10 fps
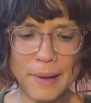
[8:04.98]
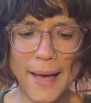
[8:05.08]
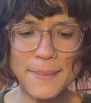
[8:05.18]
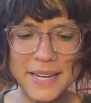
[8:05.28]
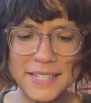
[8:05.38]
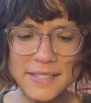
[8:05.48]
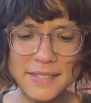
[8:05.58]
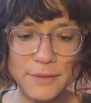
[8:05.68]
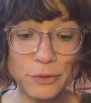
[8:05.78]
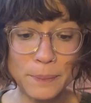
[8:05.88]
I mean,
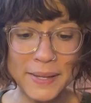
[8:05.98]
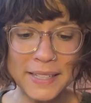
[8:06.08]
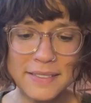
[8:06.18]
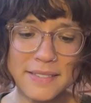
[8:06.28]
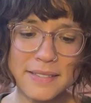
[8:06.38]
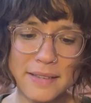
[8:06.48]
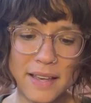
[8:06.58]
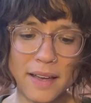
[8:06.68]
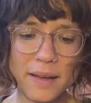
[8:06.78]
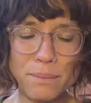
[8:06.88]
it's for me, it's
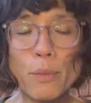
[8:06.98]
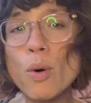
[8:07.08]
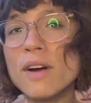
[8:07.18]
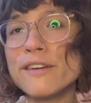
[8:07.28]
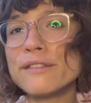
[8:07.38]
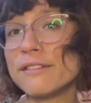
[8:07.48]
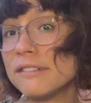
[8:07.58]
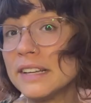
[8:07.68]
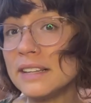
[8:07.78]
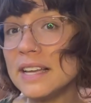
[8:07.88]
more of a
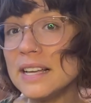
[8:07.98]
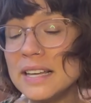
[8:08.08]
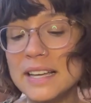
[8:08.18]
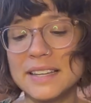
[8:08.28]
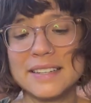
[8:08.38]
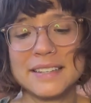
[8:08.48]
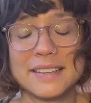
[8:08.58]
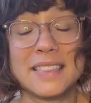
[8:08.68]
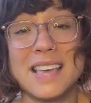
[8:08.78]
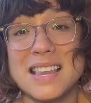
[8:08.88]
feeling
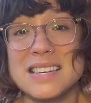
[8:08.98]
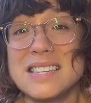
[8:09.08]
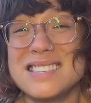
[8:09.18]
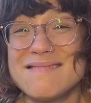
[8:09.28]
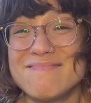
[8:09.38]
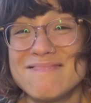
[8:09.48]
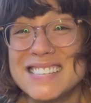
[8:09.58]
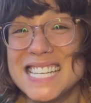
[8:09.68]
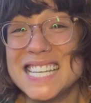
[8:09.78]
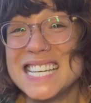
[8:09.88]
than
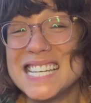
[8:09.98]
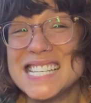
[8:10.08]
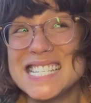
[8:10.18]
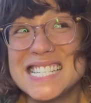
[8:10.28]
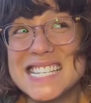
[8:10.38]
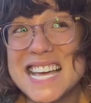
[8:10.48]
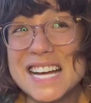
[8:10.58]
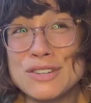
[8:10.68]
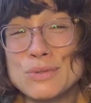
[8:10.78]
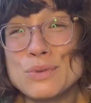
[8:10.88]

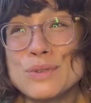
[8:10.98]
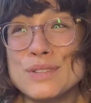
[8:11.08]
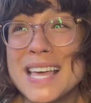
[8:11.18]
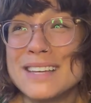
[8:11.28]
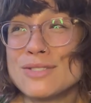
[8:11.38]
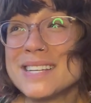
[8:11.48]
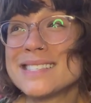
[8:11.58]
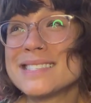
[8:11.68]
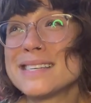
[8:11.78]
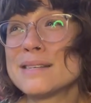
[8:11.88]
actual like
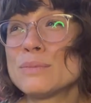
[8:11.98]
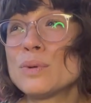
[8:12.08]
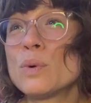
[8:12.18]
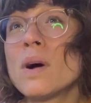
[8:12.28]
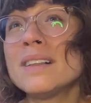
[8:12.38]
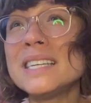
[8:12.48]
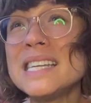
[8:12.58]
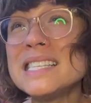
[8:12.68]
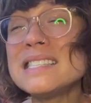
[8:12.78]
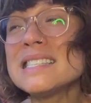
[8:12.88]
translatable
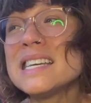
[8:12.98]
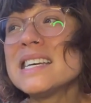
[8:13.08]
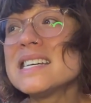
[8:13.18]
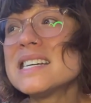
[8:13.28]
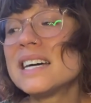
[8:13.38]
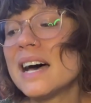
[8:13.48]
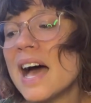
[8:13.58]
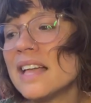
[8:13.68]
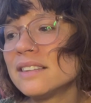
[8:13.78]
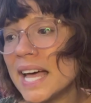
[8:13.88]
qualities.
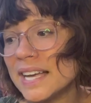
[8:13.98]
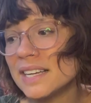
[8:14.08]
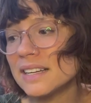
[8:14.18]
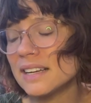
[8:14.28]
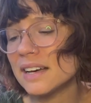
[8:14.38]
I like